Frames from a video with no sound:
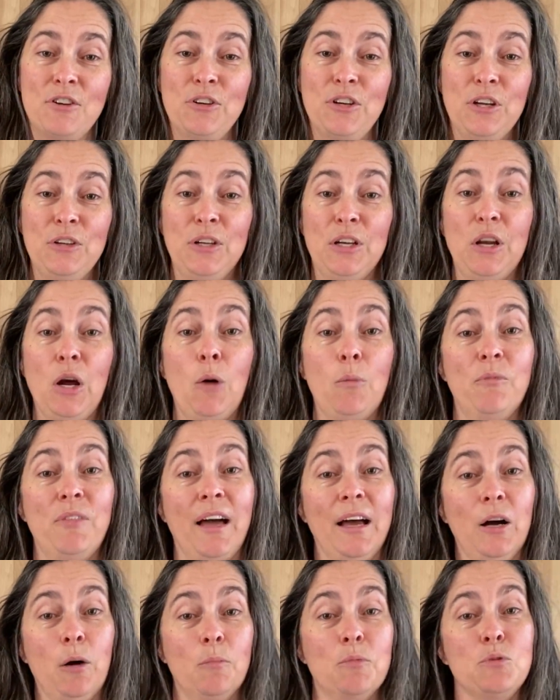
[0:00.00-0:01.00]
Thanks for
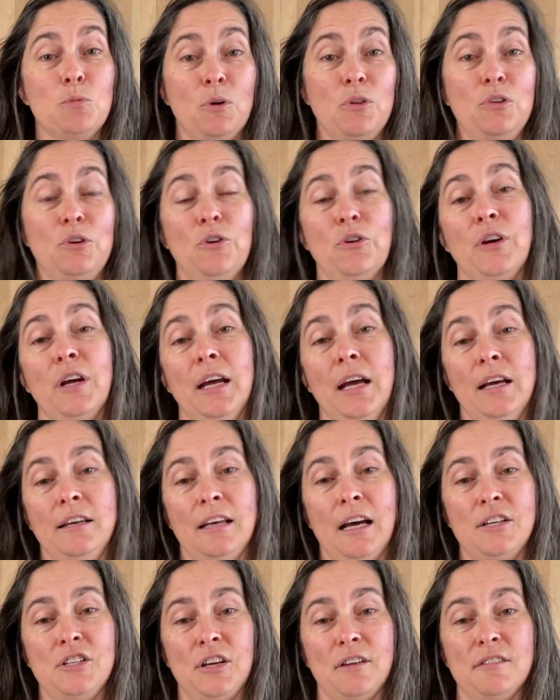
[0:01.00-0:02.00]
joining me this
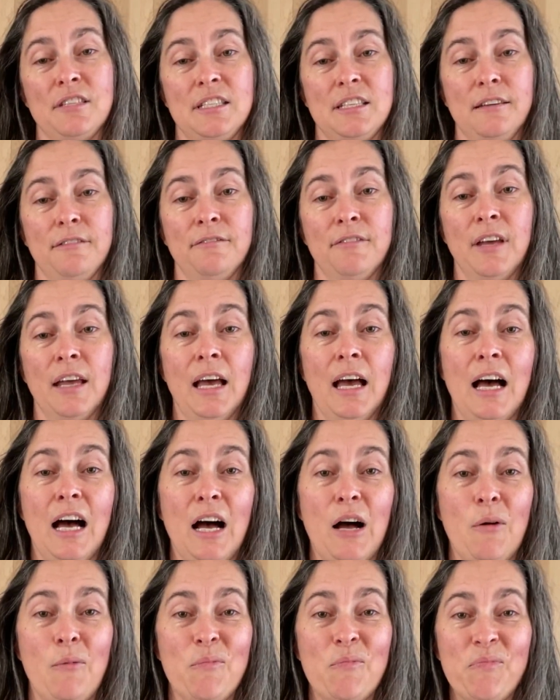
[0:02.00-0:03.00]
afternoon, and hope that helps with
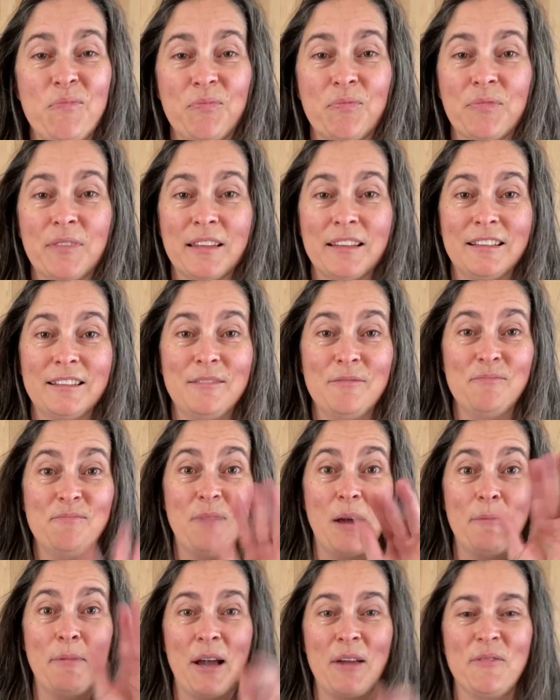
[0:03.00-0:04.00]
your
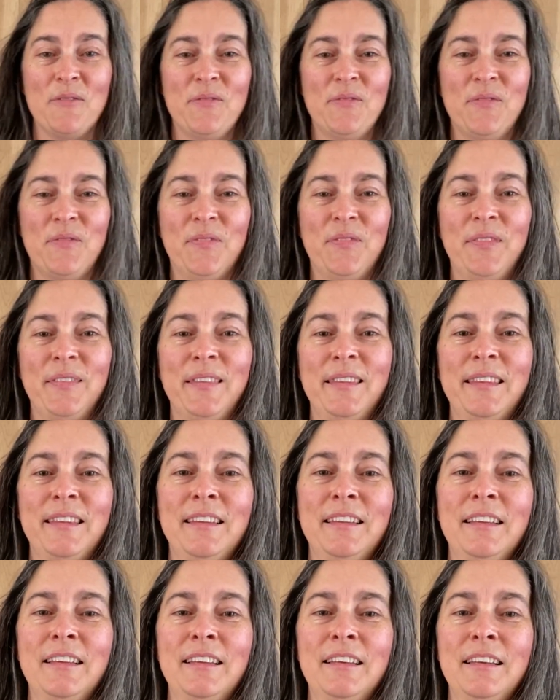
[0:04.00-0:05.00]
digestive.
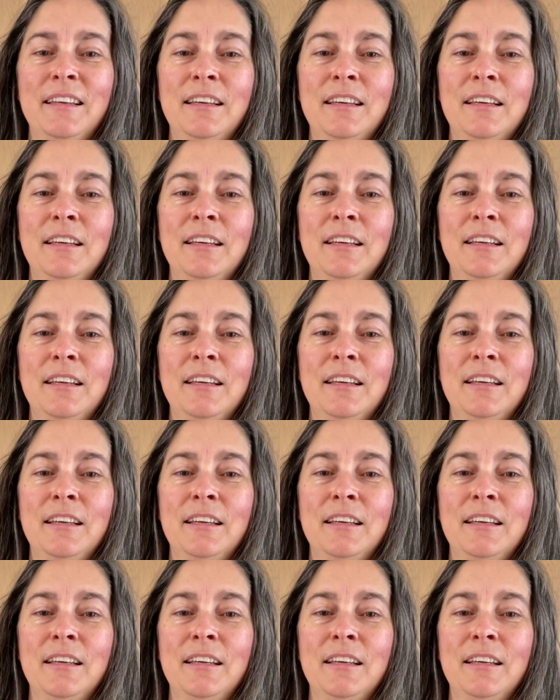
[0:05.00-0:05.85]
Bye-bye.